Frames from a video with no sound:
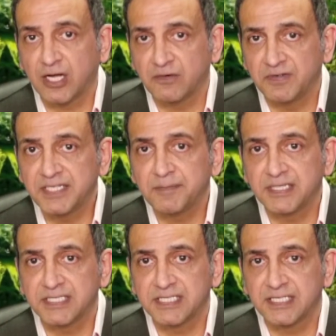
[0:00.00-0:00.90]
Ayurvedic
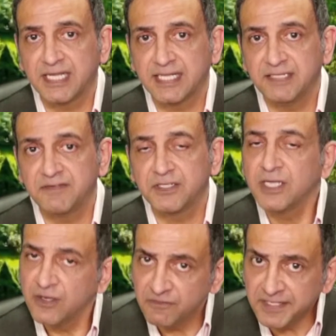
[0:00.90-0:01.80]
medicine, and even
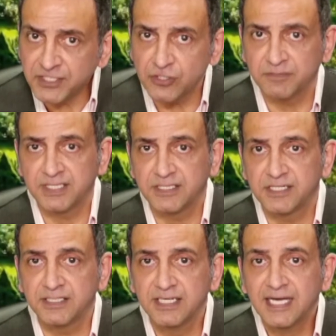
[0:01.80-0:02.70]
Western
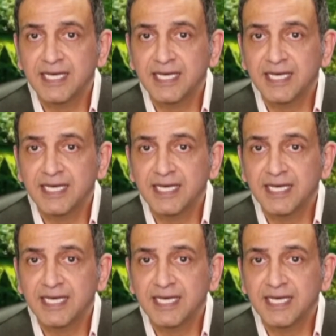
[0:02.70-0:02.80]
medicine,